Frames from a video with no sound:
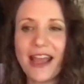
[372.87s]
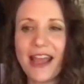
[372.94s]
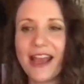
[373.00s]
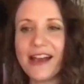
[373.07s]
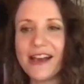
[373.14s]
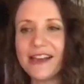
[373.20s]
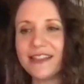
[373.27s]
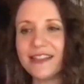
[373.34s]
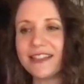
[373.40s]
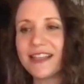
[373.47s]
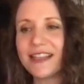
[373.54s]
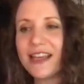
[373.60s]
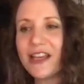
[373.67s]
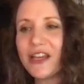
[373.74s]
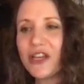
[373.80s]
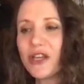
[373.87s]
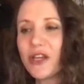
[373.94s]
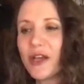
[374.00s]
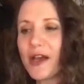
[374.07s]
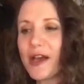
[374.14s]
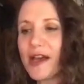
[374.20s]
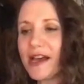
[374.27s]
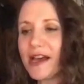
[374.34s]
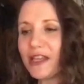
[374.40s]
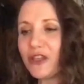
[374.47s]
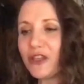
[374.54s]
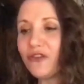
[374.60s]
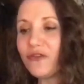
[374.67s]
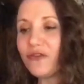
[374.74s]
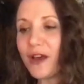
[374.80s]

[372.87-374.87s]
And you